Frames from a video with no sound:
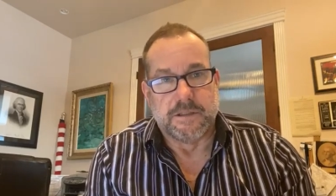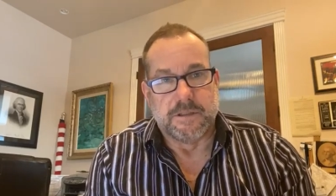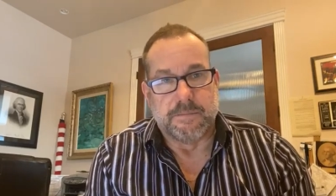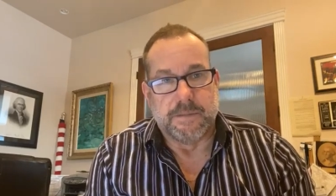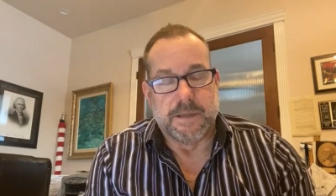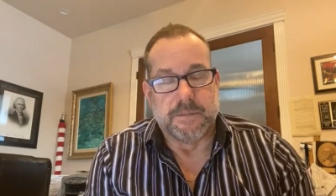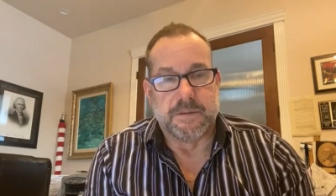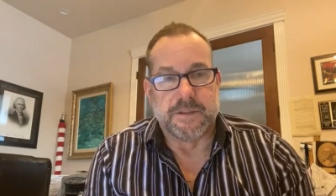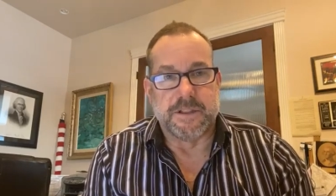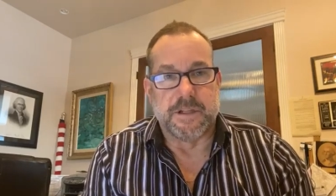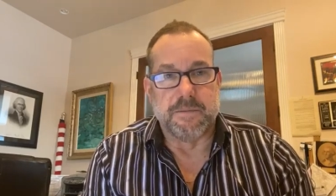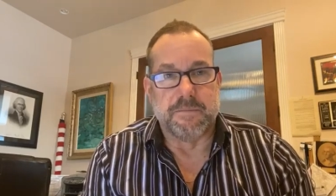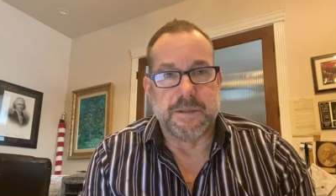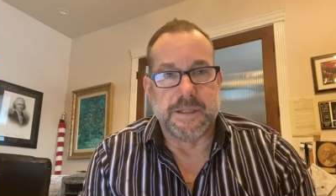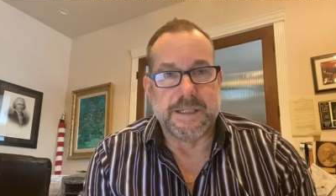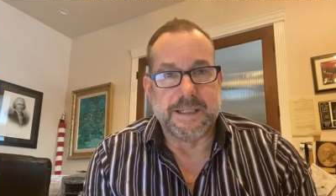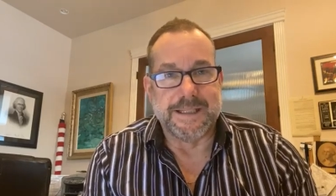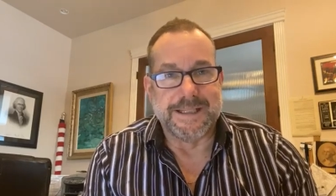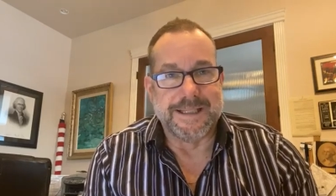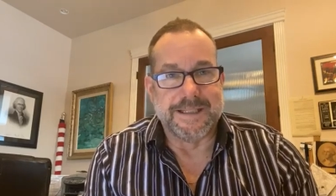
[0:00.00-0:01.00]
to be able to
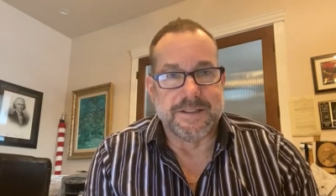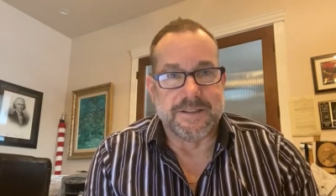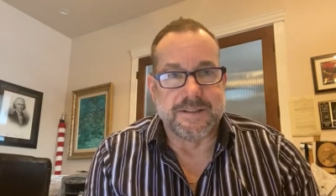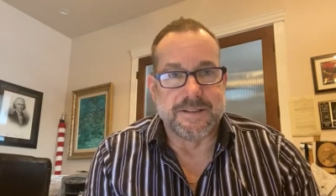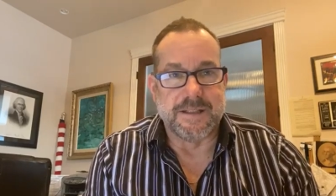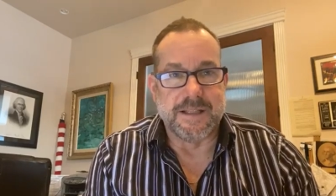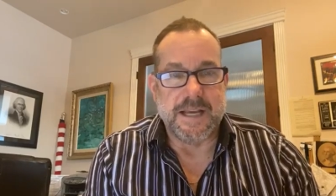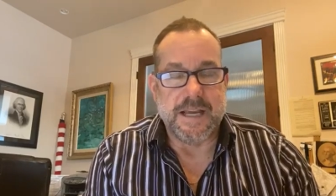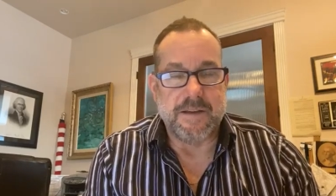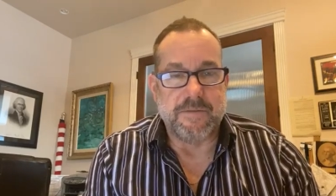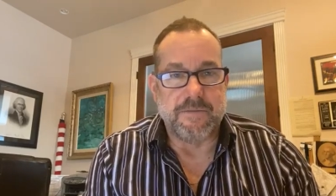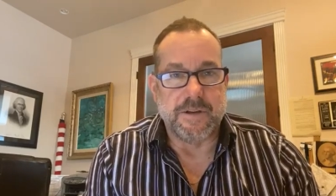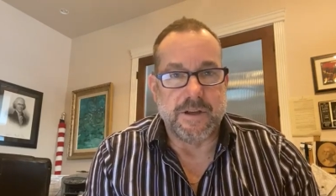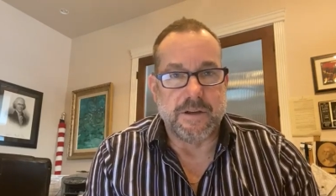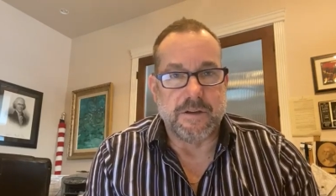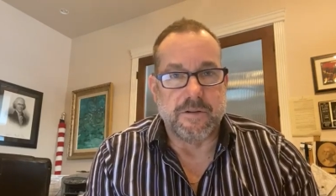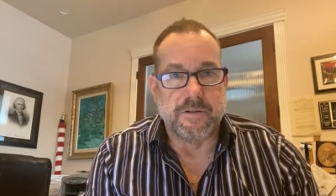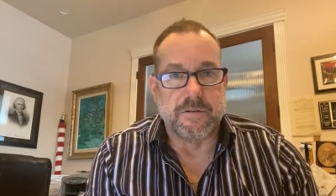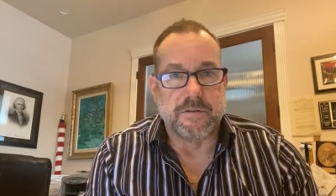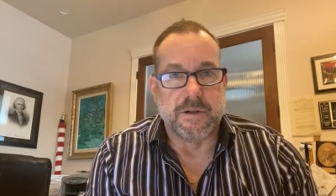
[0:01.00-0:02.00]
completely enslave
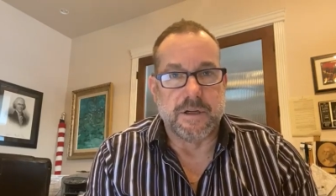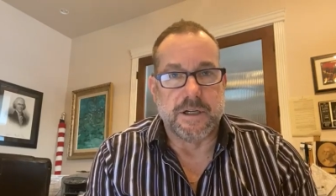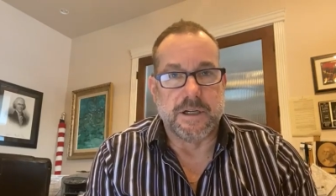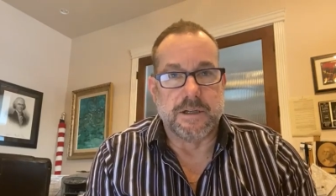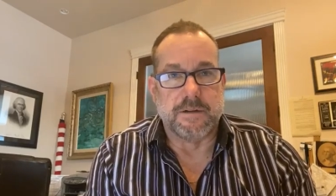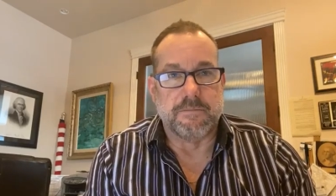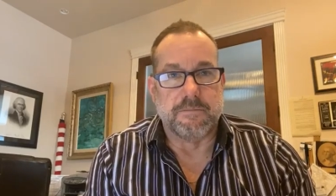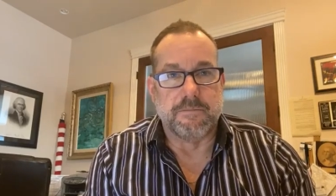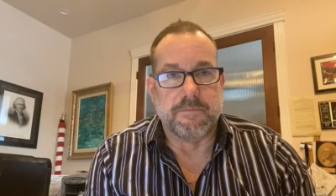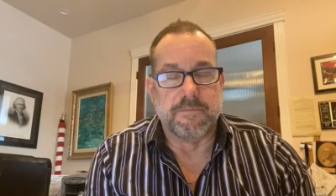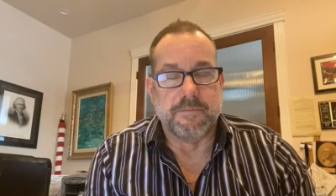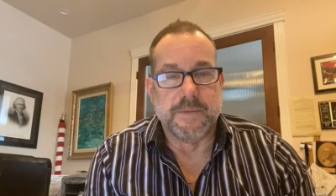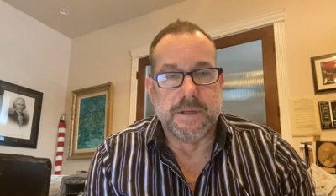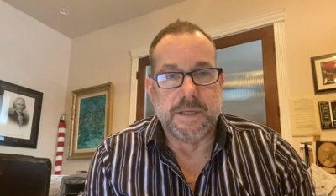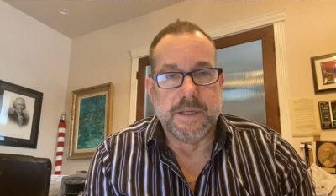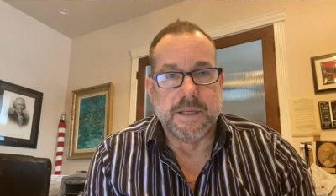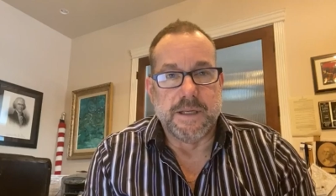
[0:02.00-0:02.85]
you um,